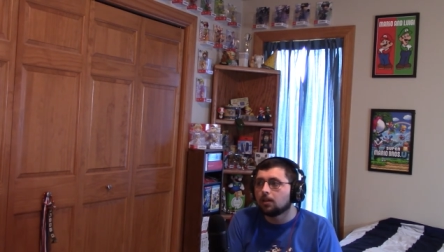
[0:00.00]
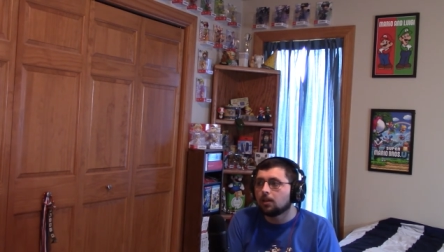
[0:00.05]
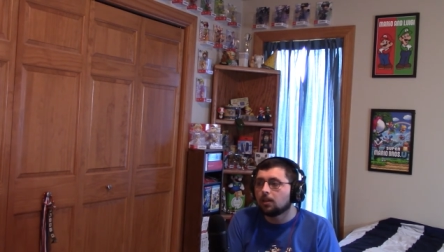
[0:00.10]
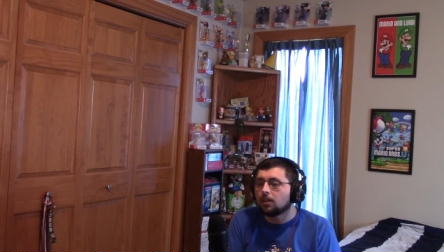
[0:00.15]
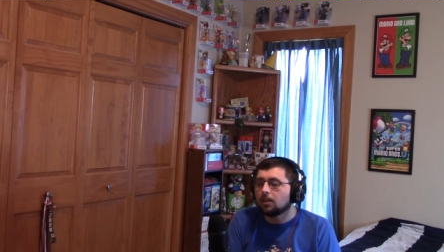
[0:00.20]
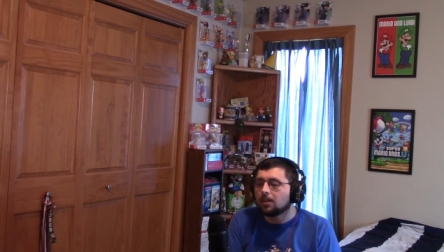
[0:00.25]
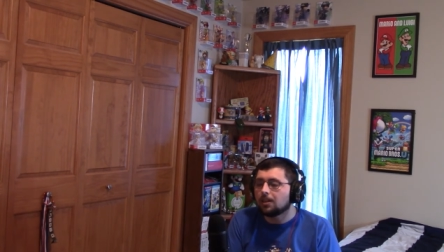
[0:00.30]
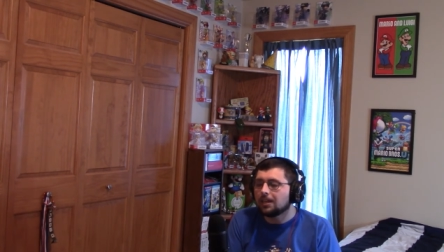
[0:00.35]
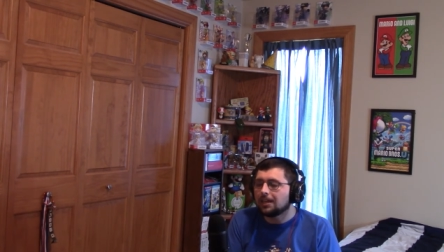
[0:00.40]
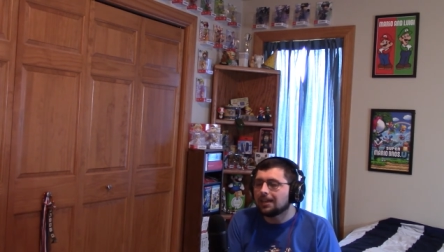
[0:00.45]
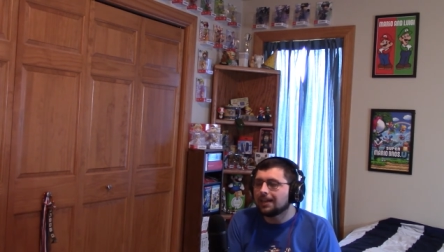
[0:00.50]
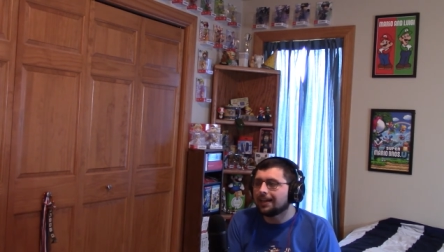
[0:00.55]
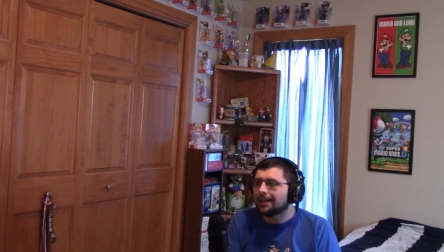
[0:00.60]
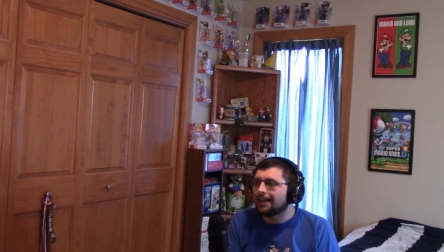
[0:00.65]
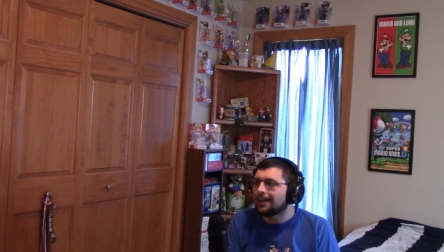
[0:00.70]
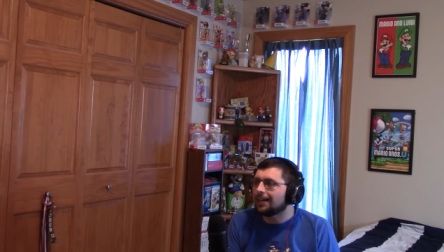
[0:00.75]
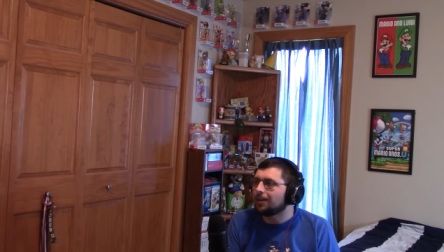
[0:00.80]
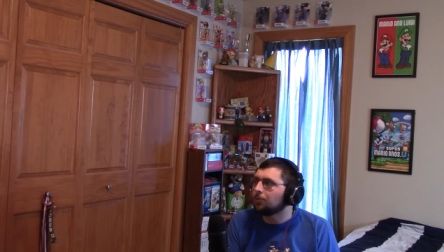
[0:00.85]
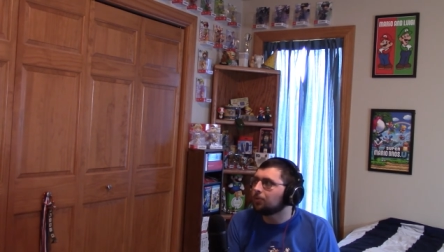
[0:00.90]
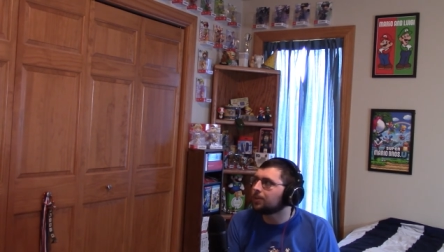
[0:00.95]

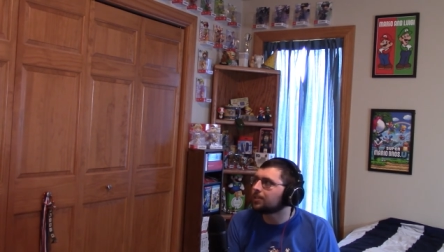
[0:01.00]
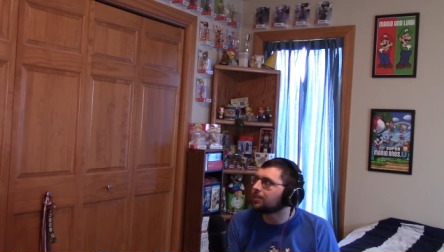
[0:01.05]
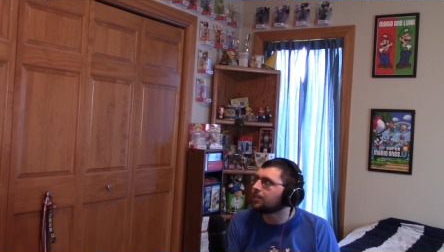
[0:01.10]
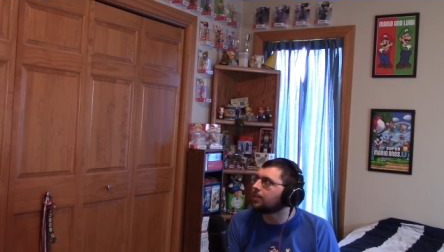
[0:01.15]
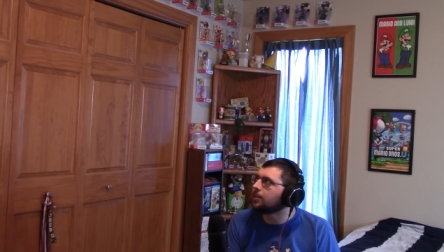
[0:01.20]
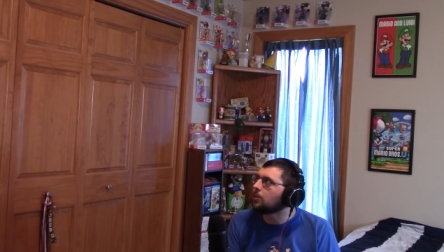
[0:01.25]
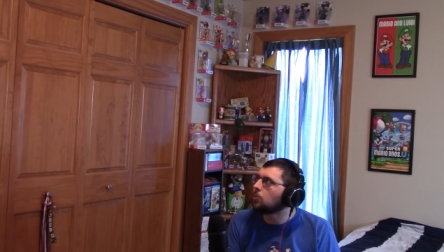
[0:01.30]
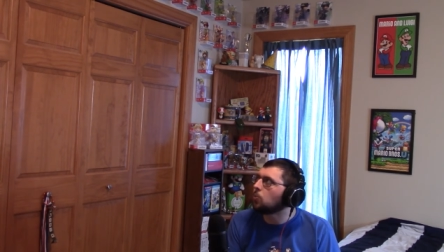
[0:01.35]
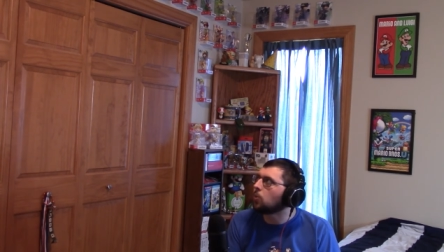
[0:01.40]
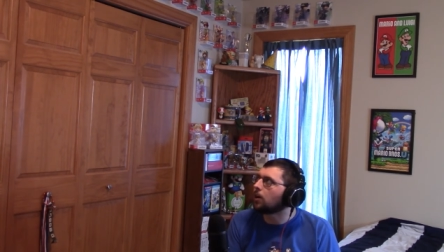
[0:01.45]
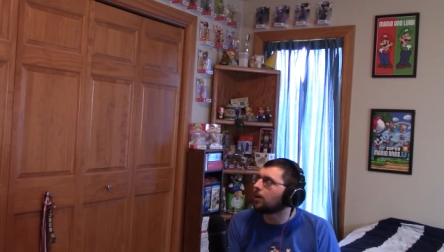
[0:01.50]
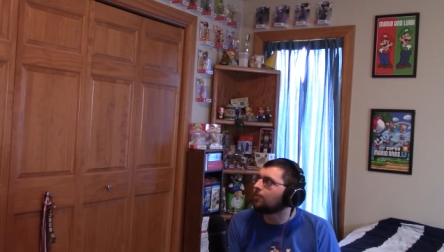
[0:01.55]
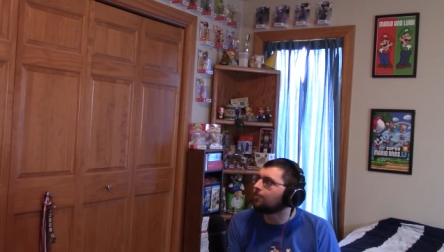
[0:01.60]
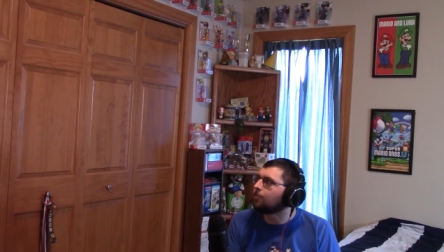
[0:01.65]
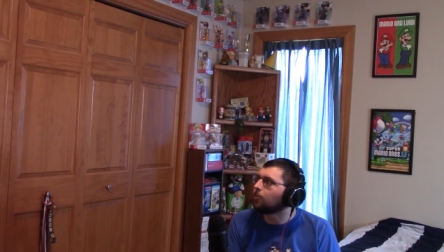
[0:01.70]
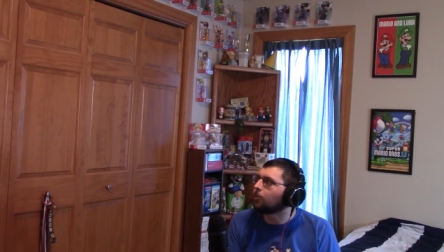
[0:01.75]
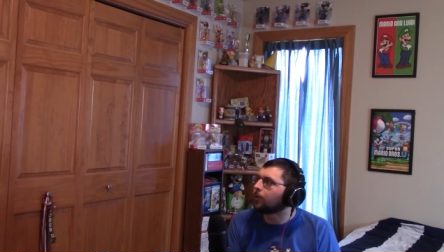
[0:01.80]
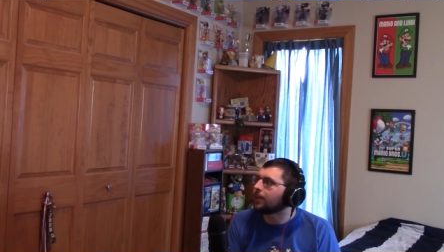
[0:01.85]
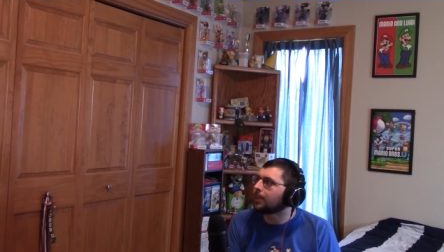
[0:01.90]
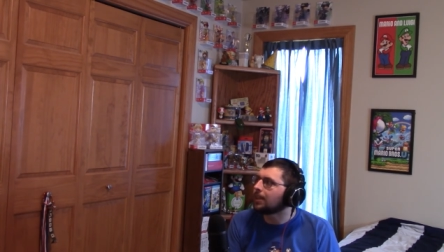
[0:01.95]
what's a good word
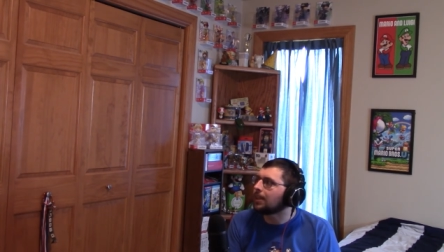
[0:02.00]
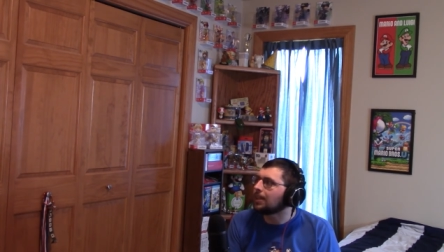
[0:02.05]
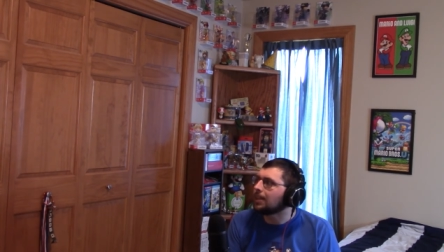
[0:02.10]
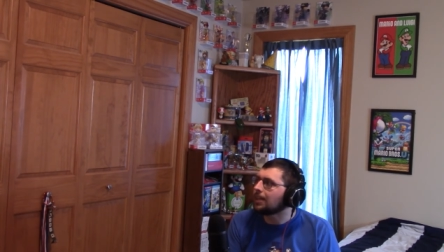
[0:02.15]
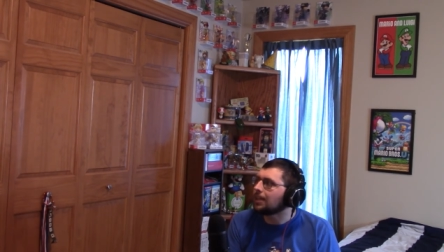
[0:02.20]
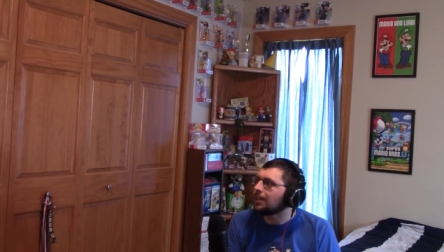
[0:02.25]
for it?